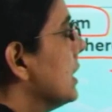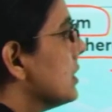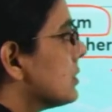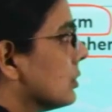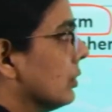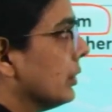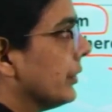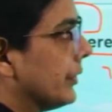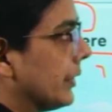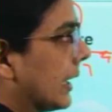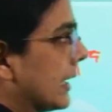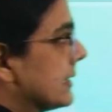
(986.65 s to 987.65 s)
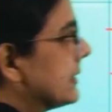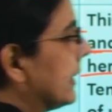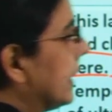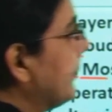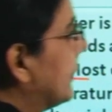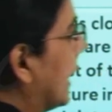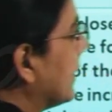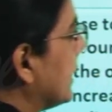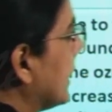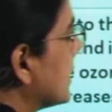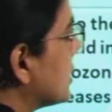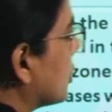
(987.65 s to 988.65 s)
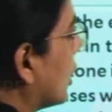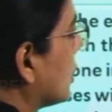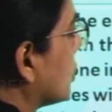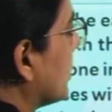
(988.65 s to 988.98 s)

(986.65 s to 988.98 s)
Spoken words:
So we can say that there is not too